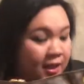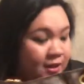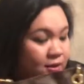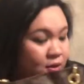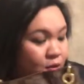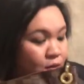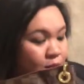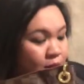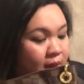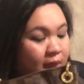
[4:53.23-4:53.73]
so
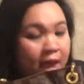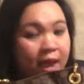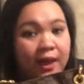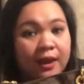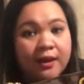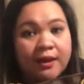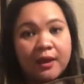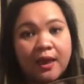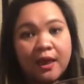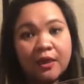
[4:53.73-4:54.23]
we can
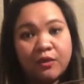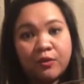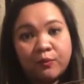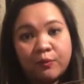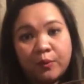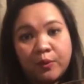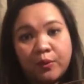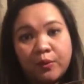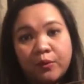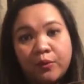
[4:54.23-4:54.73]
get
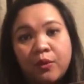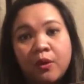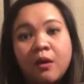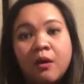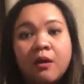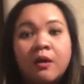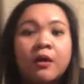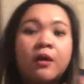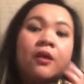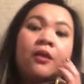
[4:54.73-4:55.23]
through
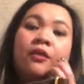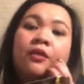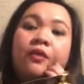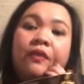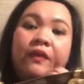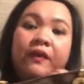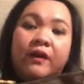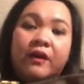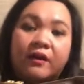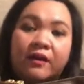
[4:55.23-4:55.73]

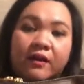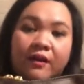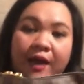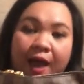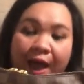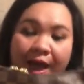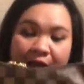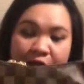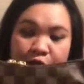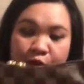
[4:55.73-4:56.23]
the
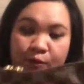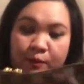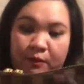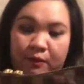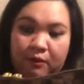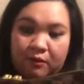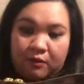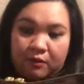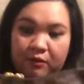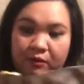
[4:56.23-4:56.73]

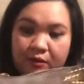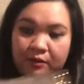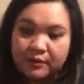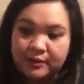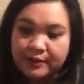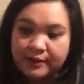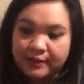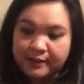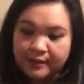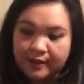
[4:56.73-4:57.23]
actual
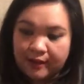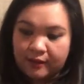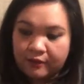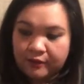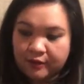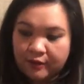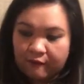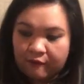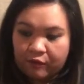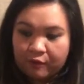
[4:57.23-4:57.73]
details
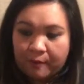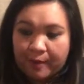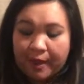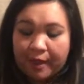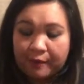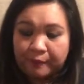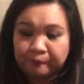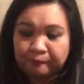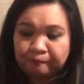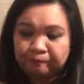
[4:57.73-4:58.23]
of the
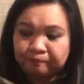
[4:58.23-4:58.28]
bag.